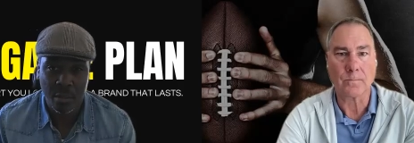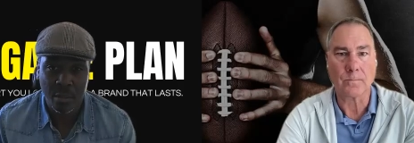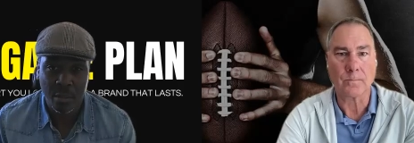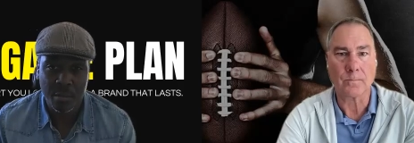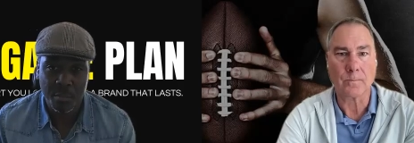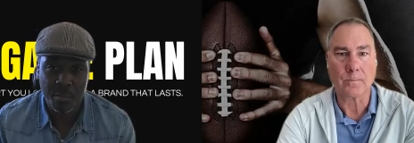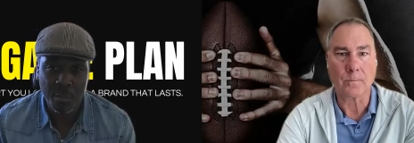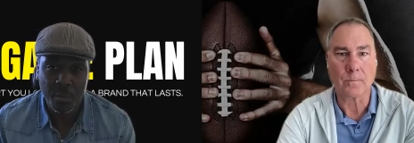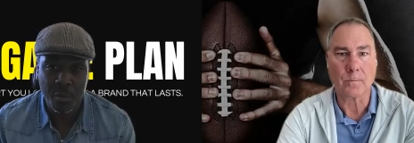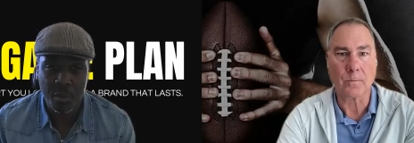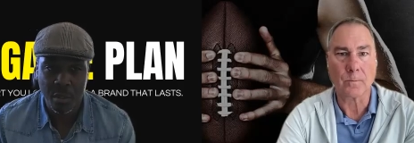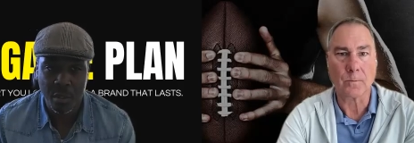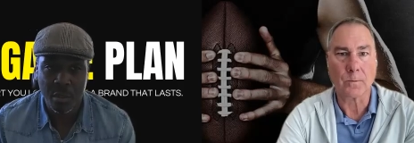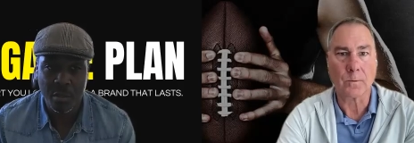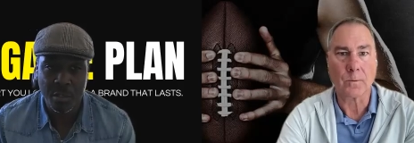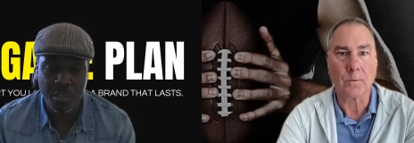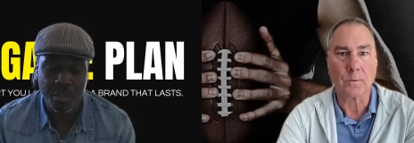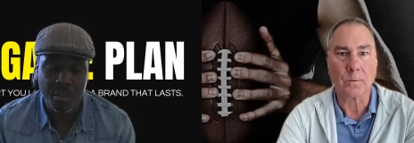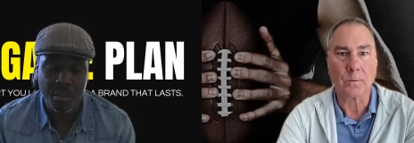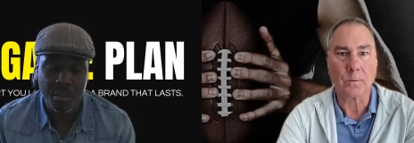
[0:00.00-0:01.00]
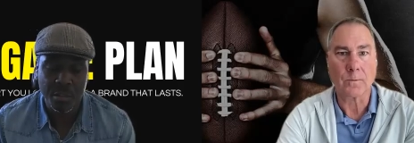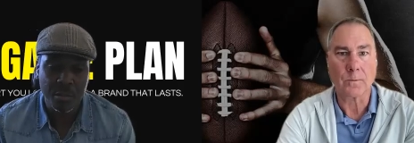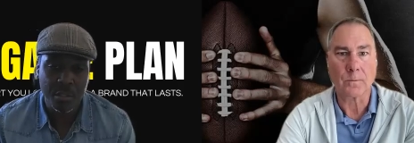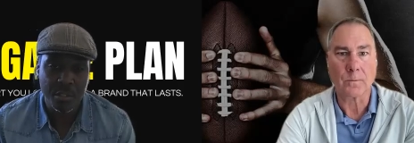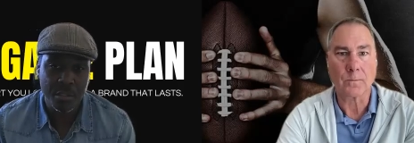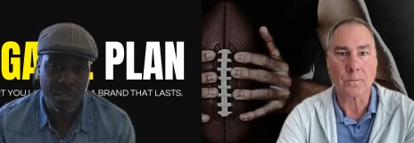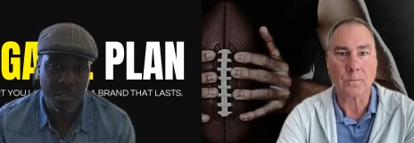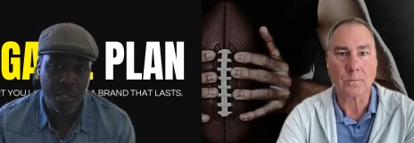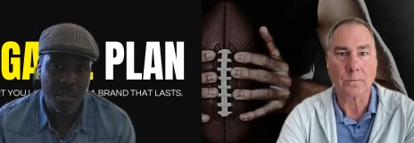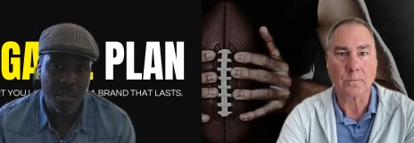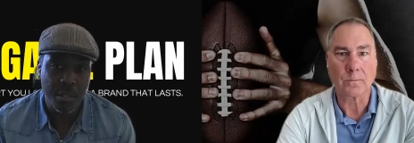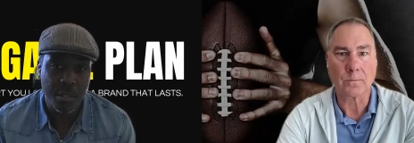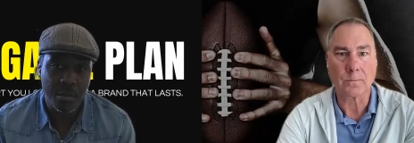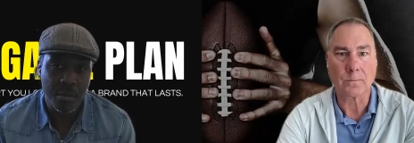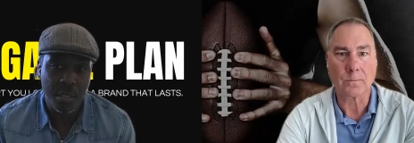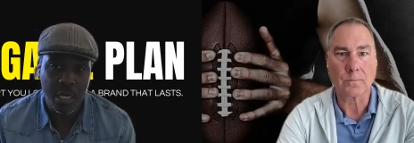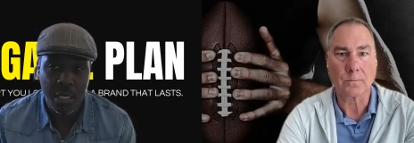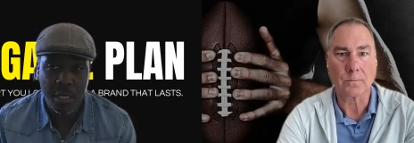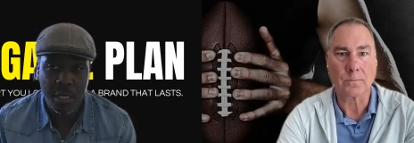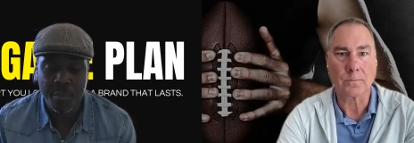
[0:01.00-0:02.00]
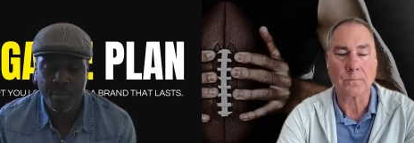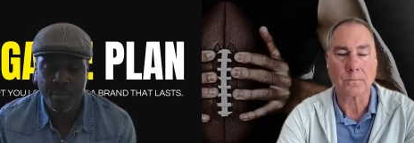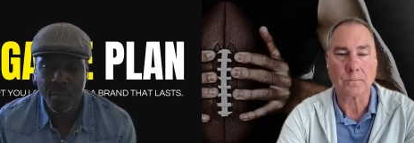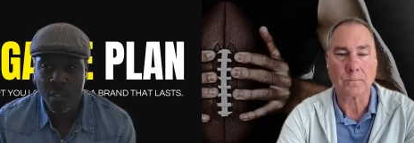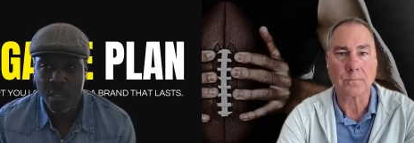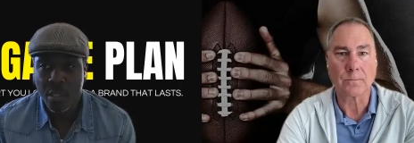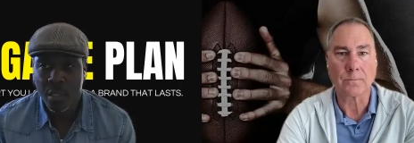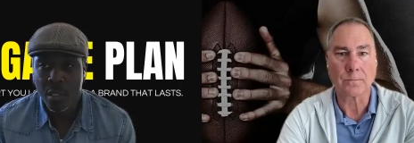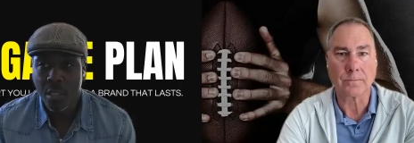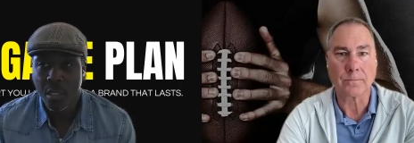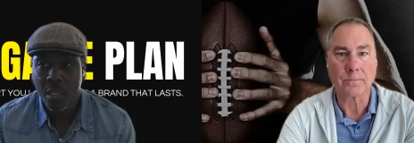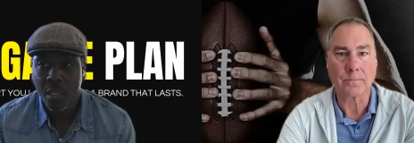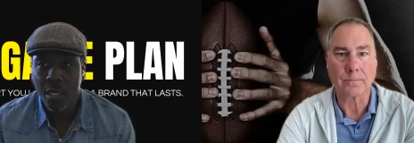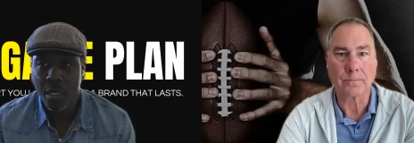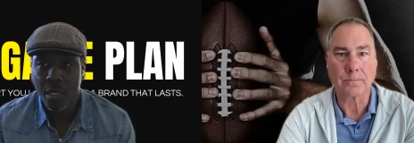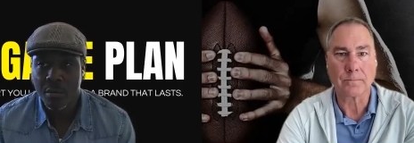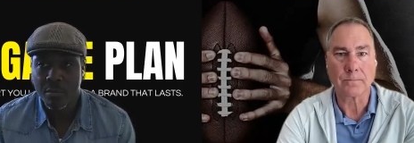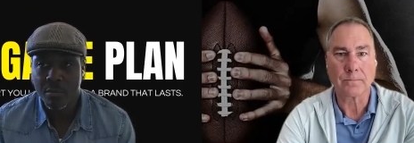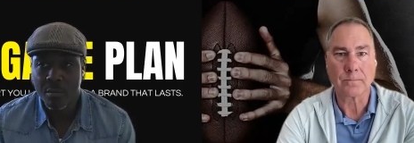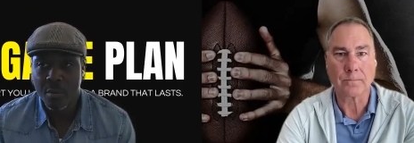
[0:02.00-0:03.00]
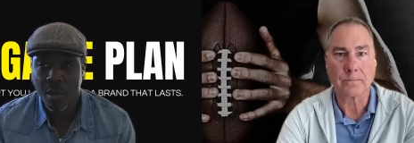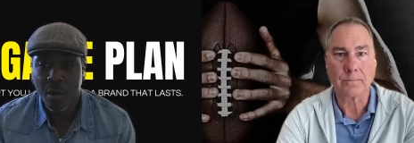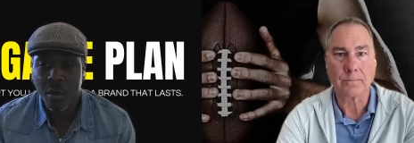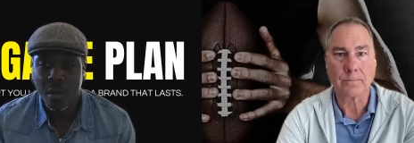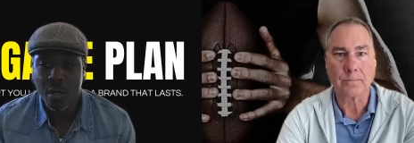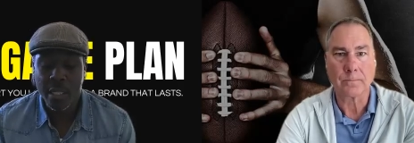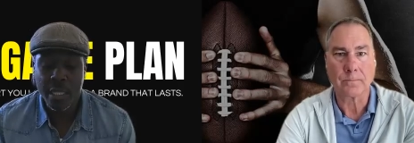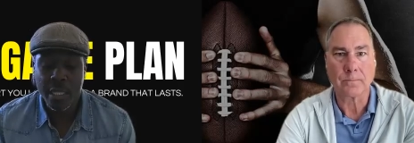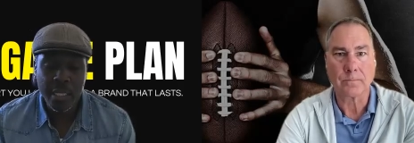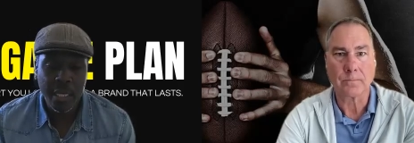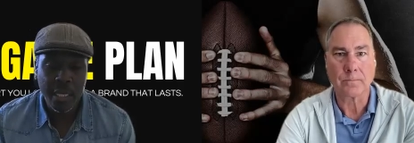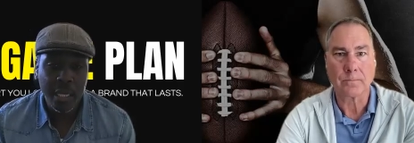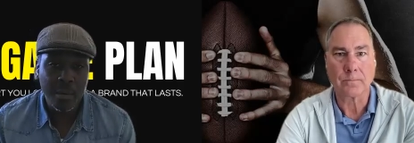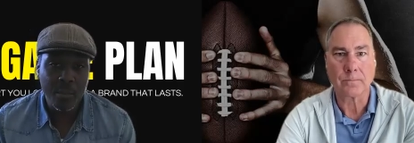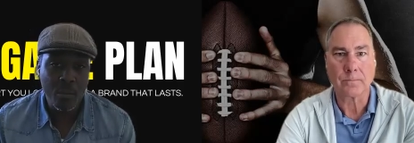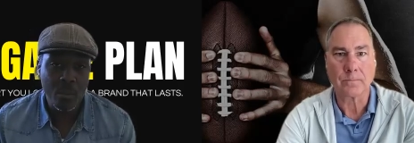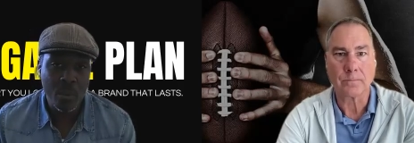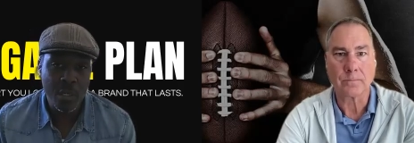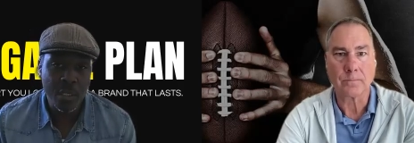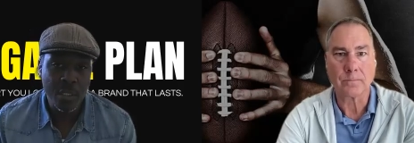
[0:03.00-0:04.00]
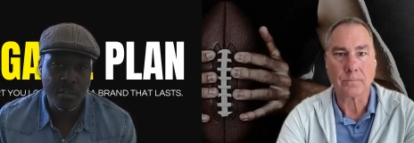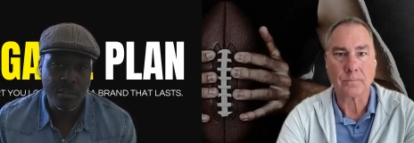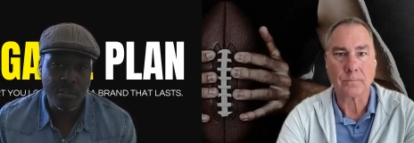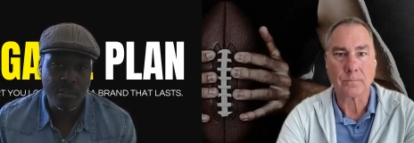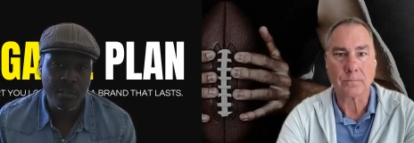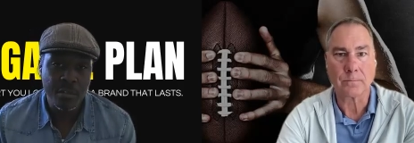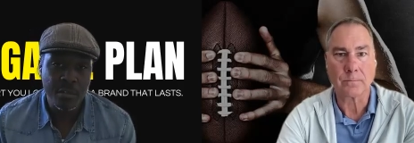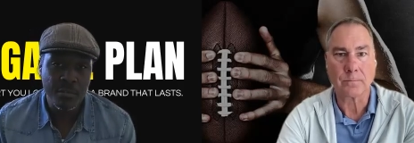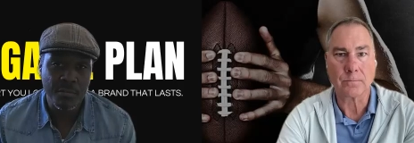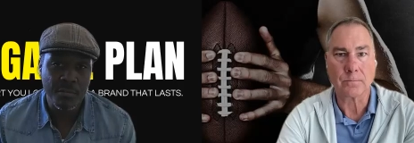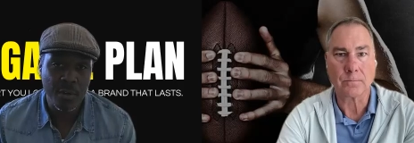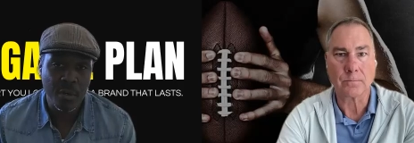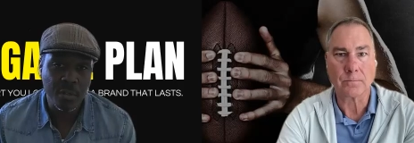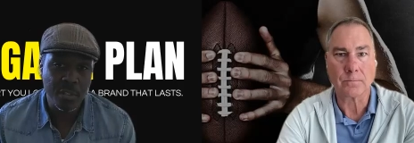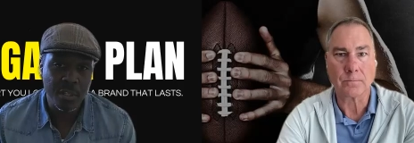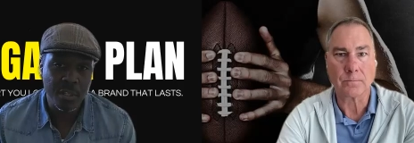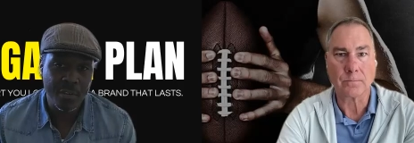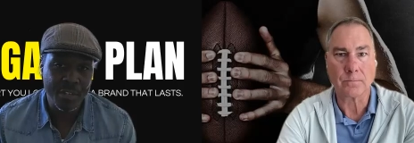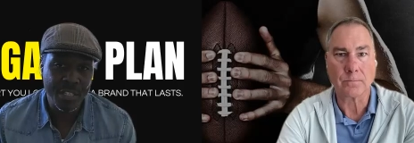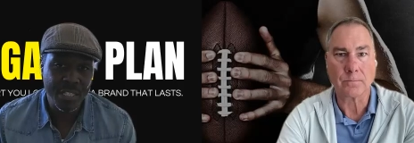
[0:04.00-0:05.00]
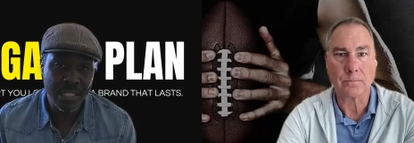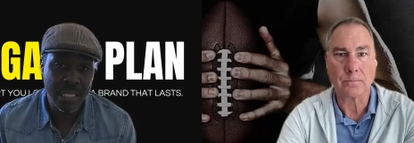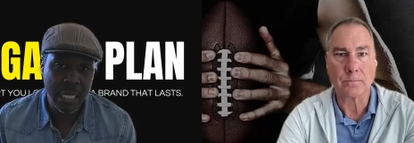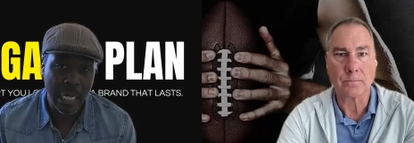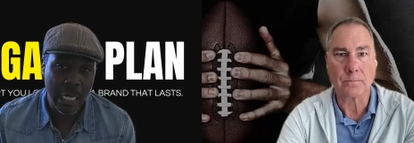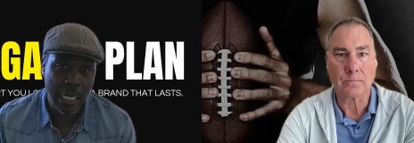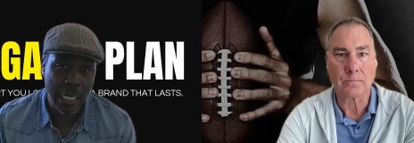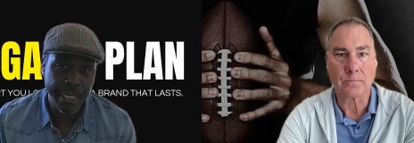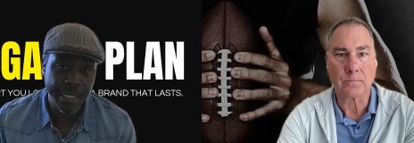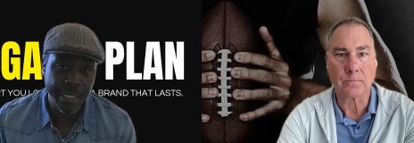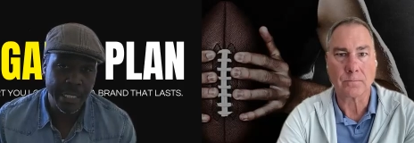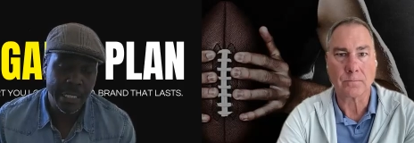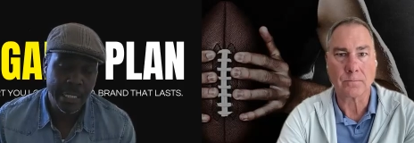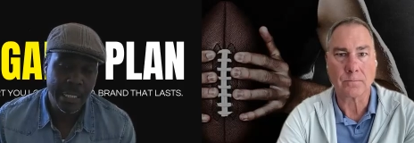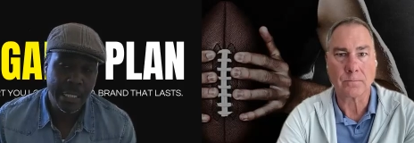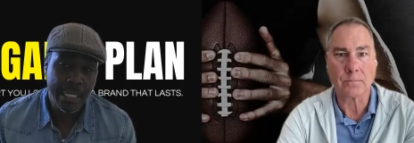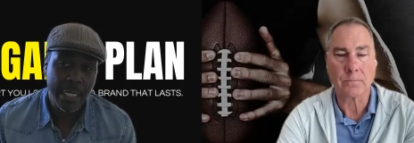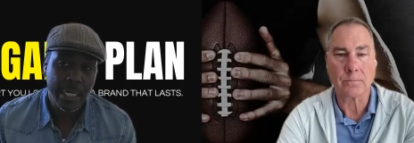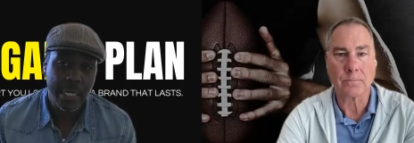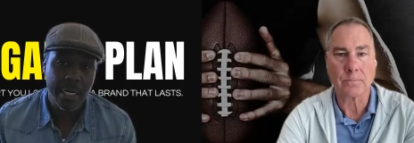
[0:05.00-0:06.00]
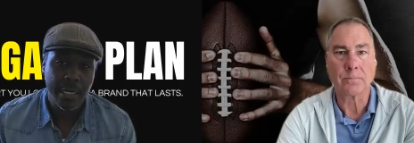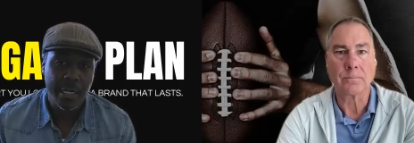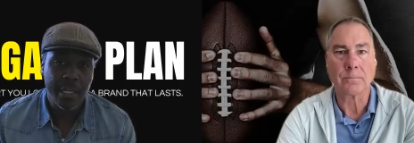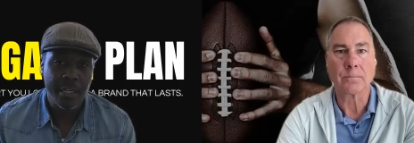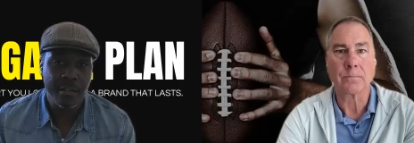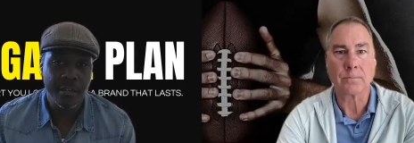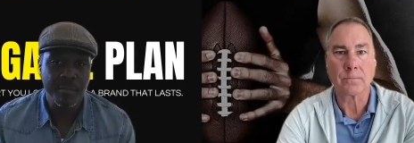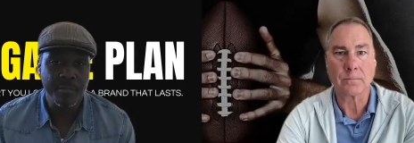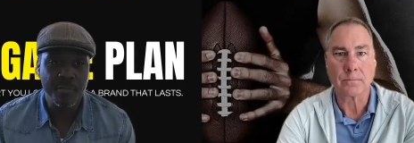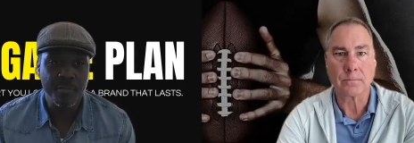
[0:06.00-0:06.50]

Speaker 1: they're currently people are currently doing it still. Um, uh, our elite camp was the first of its kind uh,